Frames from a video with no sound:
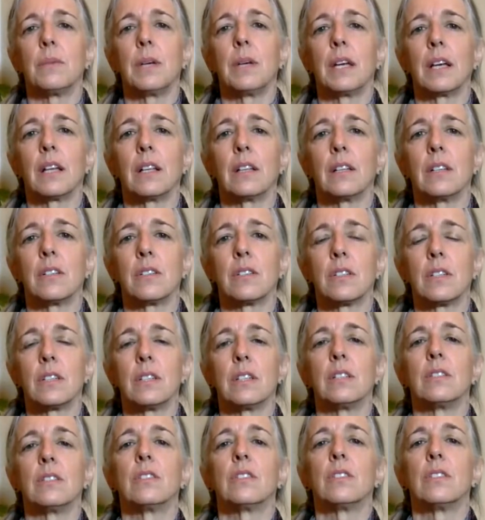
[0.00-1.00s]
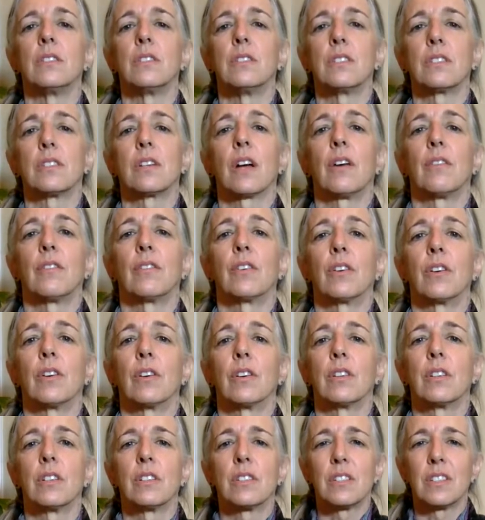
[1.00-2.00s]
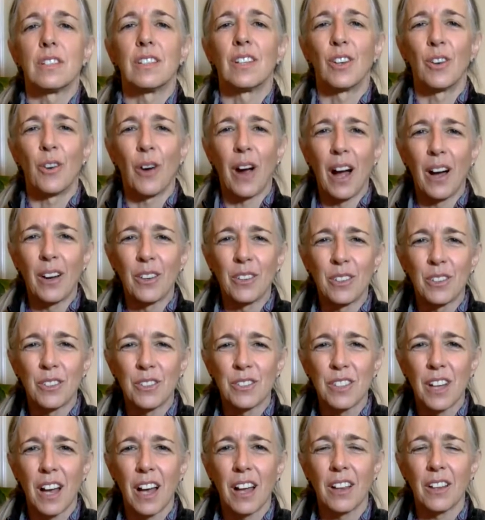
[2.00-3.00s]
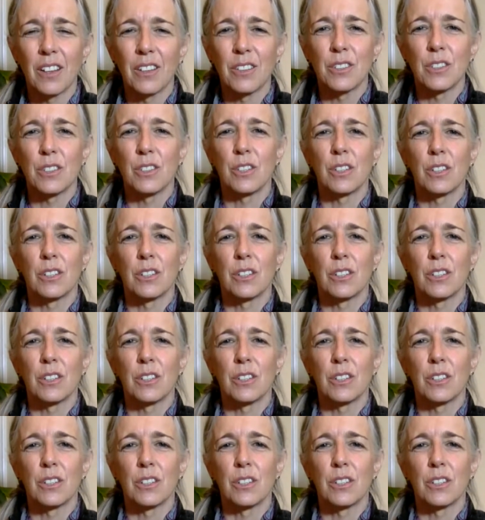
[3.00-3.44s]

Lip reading: being elicited to discover this, the ground of silence.